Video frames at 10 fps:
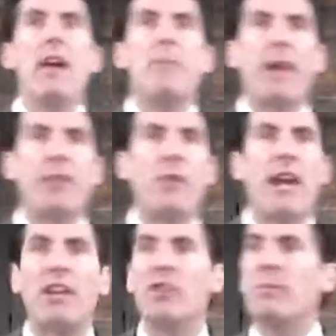By the way,
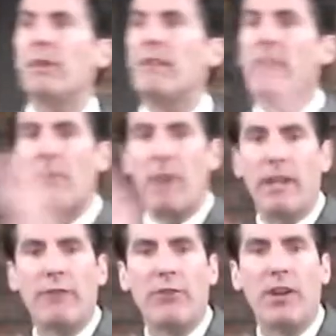I do believe that
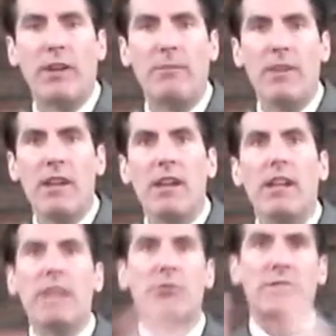money freedom
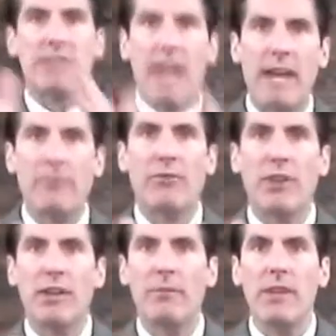equals time
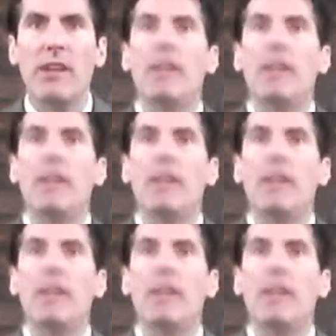freedom,